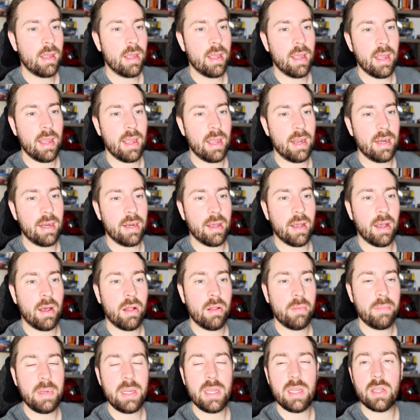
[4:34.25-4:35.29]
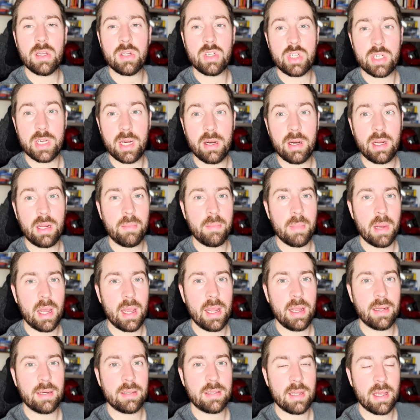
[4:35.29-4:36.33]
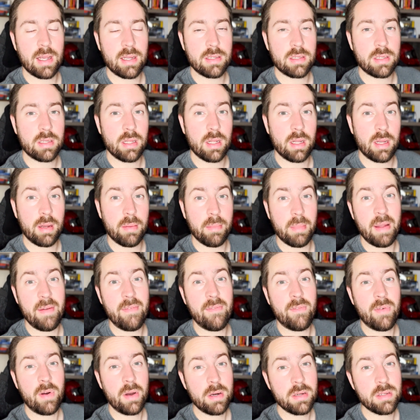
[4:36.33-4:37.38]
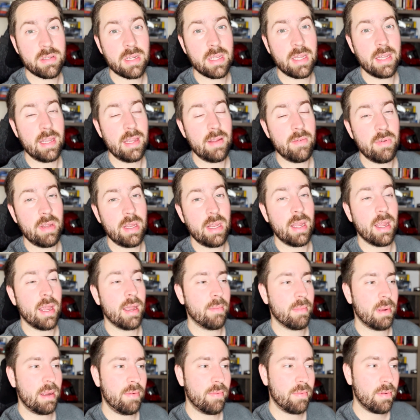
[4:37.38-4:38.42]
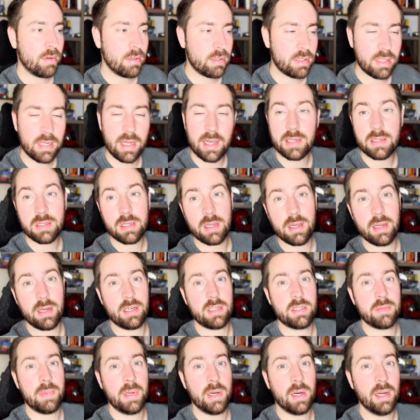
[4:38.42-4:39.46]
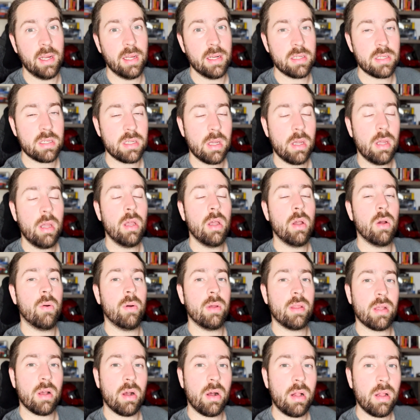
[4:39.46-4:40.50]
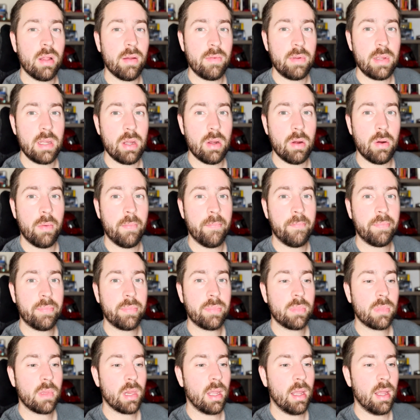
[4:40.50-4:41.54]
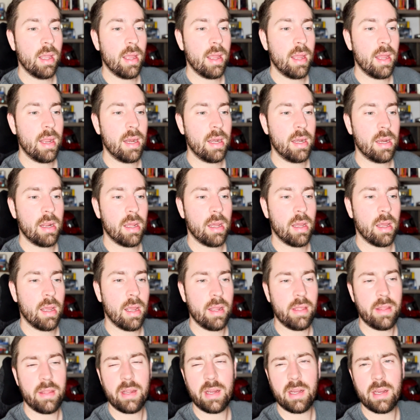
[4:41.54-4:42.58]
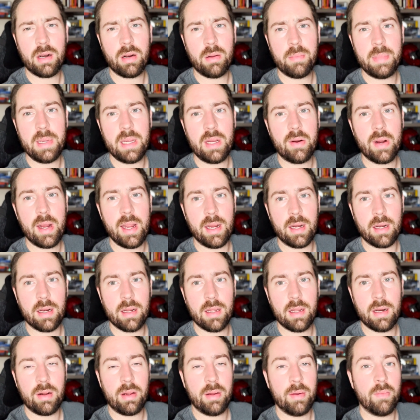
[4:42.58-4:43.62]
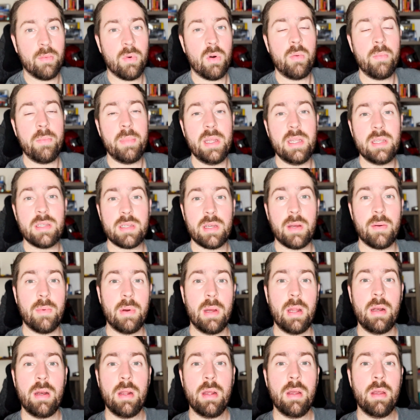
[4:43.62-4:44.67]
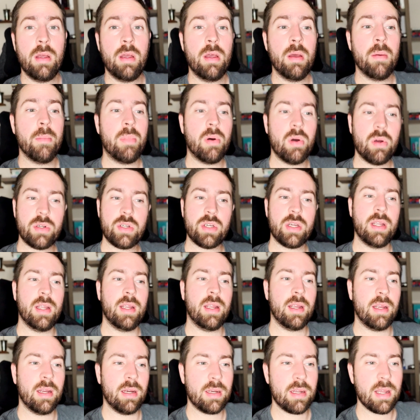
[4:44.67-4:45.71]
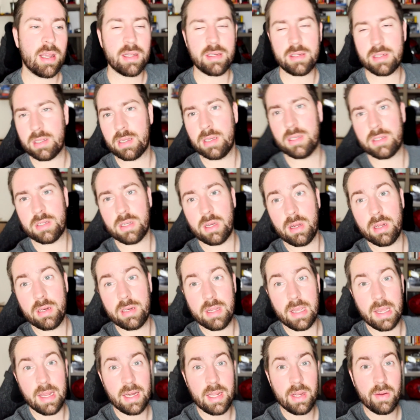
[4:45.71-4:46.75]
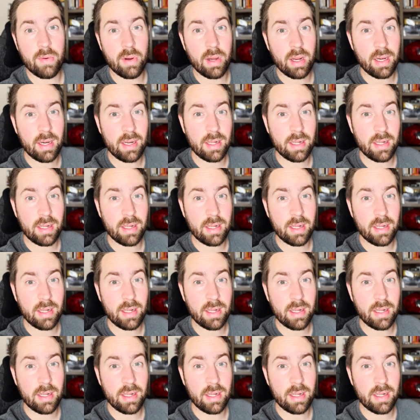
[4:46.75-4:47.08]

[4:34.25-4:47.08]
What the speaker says: And I'll be sharing my Tesla, my first EV and my first Tesla experience with all of you. And I think it'll be great. It won't be someone pushing Teslas onto anyone.